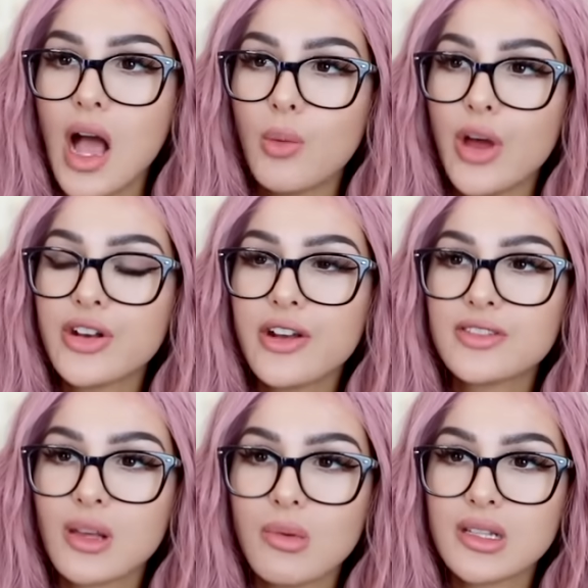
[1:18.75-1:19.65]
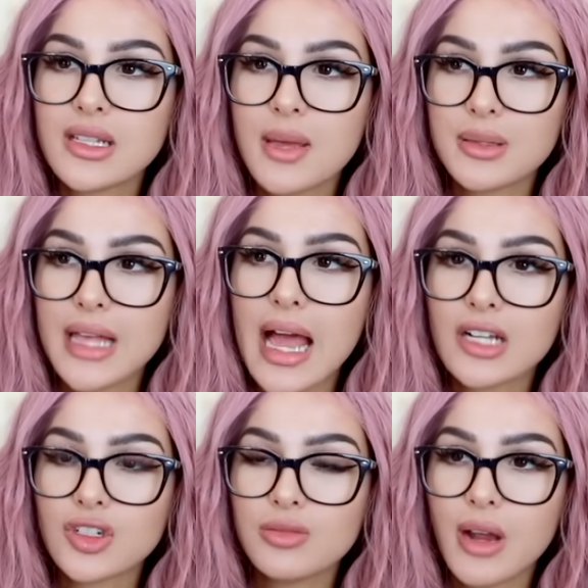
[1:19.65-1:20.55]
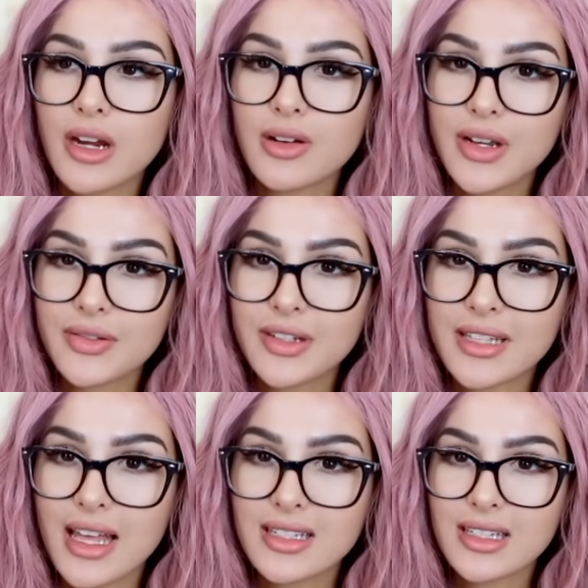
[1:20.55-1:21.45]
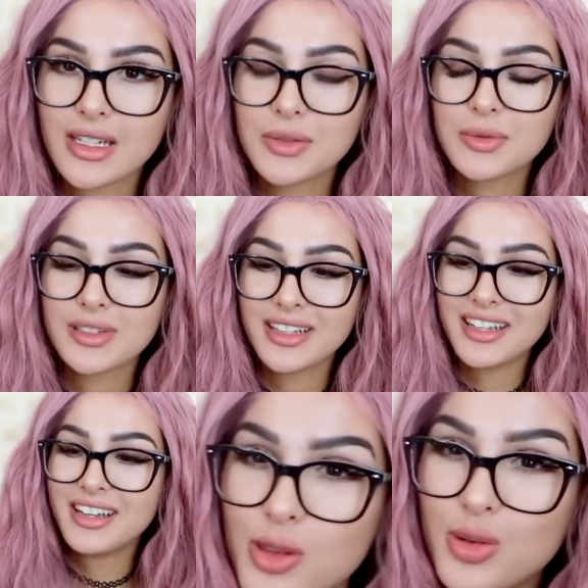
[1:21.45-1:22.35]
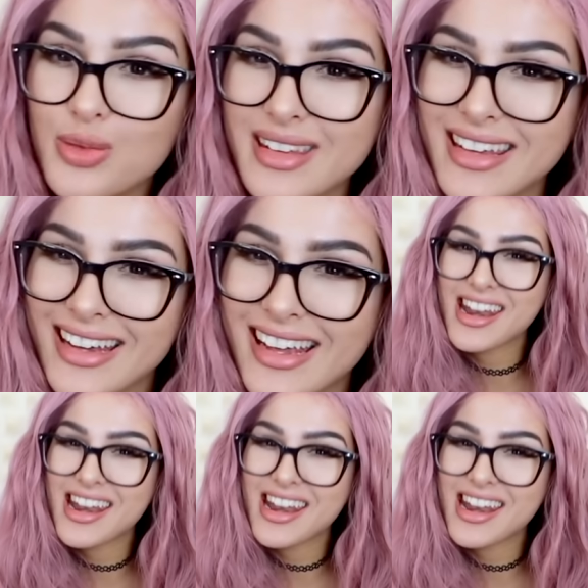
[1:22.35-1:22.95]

I wonder if someone's name is actually Microwave, because that's a really unique